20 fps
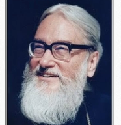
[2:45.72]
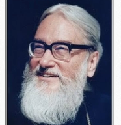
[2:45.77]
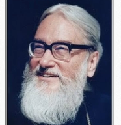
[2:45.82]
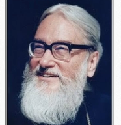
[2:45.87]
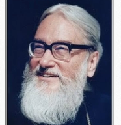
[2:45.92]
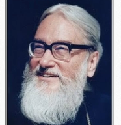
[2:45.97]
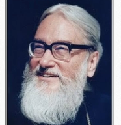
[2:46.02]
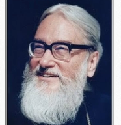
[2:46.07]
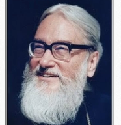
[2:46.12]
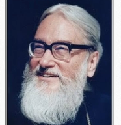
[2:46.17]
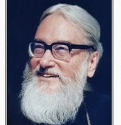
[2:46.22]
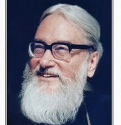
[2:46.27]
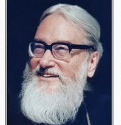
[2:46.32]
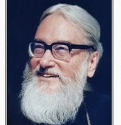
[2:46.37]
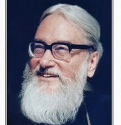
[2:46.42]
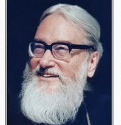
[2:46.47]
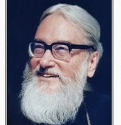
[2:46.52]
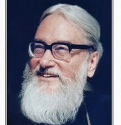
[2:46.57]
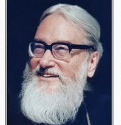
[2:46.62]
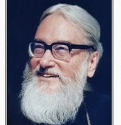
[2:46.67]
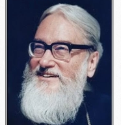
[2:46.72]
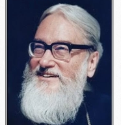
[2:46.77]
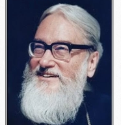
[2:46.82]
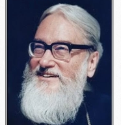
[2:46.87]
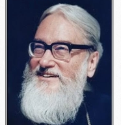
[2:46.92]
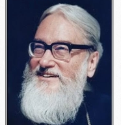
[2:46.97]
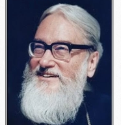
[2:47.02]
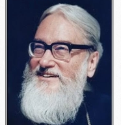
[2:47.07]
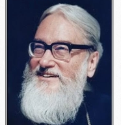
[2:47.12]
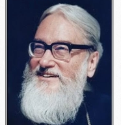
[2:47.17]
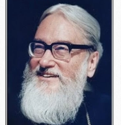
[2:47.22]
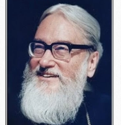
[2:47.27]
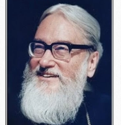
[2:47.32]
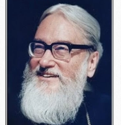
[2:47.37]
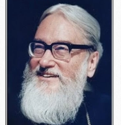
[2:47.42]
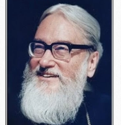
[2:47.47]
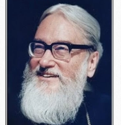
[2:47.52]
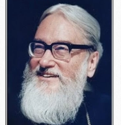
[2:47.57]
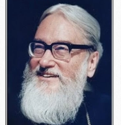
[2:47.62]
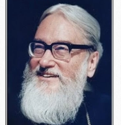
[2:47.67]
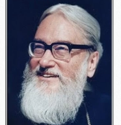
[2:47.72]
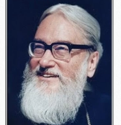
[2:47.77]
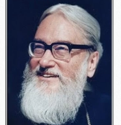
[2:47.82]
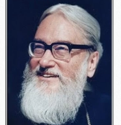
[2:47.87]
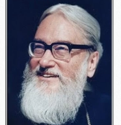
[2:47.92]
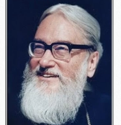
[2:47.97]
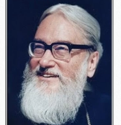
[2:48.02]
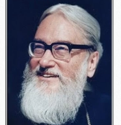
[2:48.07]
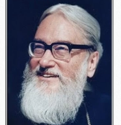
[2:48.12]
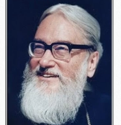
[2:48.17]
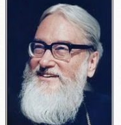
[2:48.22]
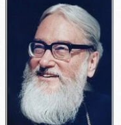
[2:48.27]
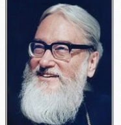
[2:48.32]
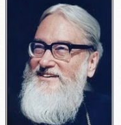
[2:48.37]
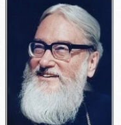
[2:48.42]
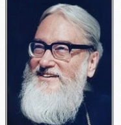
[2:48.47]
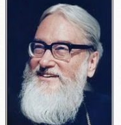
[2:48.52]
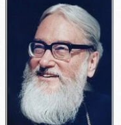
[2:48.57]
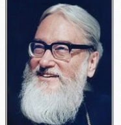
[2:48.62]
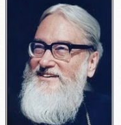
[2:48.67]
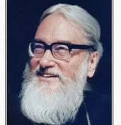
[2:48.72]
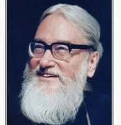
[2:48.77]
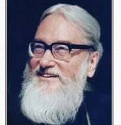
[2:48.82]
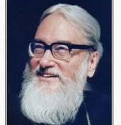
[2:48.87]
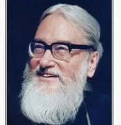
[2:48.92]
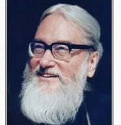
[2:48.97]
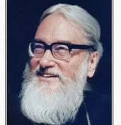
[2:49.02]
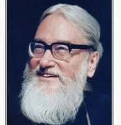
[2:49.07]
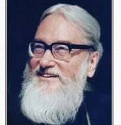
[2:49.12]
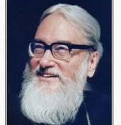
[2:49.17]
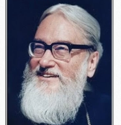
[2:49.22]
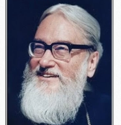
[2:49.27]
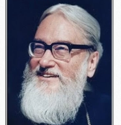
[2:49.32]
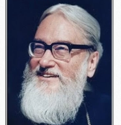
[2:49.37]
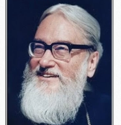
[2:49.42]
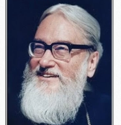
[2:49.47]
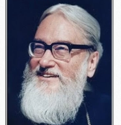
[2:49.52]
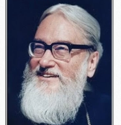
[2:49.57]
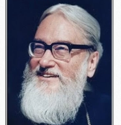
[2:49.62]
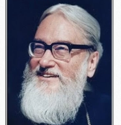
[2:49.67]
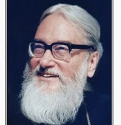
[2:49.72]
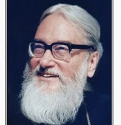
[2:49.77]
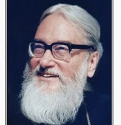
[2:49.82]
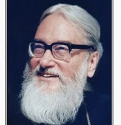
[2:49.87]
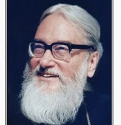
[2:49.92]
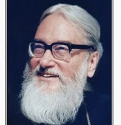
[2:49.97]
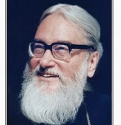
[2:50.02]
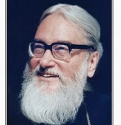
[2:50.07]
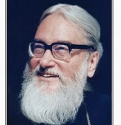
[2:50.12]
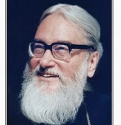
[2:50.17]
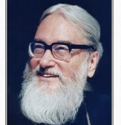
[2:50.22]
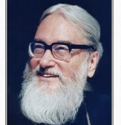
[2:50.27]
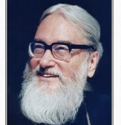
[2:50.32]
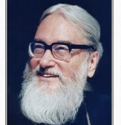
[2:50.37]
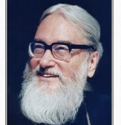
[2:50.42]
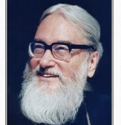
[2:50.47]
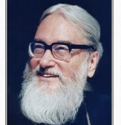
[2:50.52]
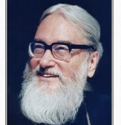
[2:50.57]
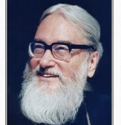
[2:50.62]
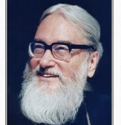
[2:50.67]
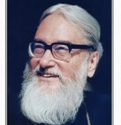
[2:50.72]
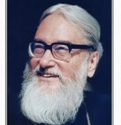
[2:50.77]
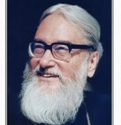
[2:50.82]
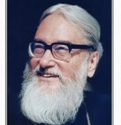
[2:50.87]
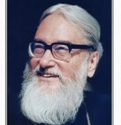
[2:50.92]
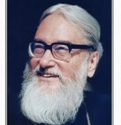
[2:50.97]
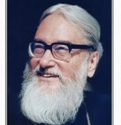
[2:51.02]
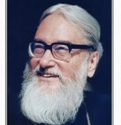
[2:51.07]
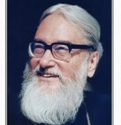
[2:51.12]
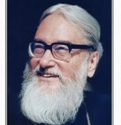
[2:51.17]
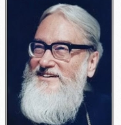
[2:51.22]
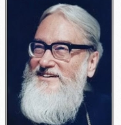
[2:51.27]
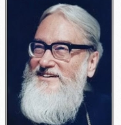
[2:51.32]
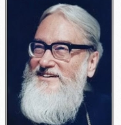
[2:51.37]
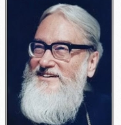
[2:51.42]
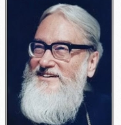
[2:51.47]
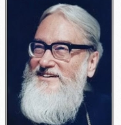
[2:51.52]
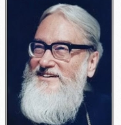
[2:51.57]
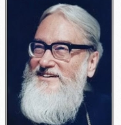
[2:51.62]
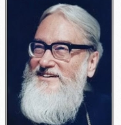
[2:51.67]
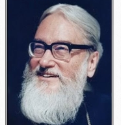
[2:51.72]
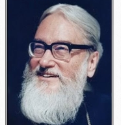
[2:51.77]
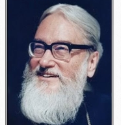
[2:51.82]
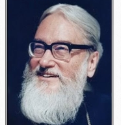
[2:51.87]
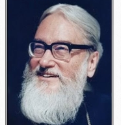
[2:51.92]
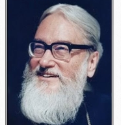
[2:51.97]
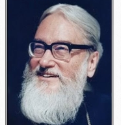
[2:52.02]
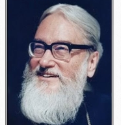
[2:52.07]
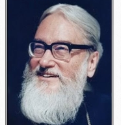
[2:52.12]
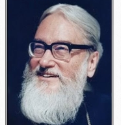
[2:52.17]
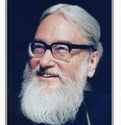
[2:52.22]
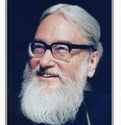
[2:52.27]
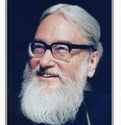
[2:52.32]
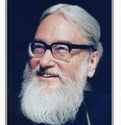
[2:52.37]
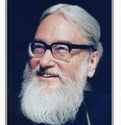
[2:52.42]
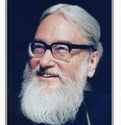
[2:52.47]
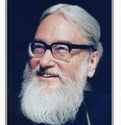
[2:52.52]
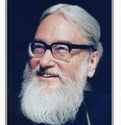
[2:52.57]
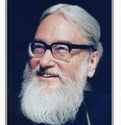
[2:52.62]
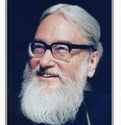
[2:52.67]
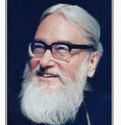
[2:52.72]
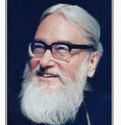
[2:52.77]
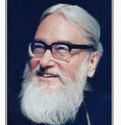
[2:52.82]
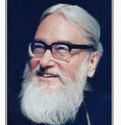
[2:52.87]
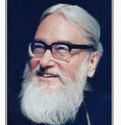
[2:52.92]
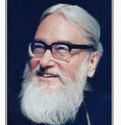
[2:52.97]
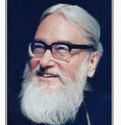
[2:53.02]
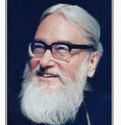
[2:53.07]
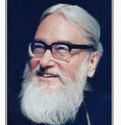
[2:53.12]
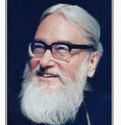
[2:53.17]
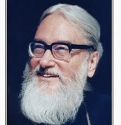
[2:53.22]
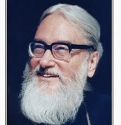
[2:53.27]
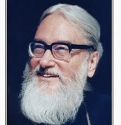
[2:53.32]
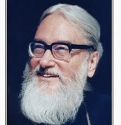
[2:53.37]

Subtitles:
(silence)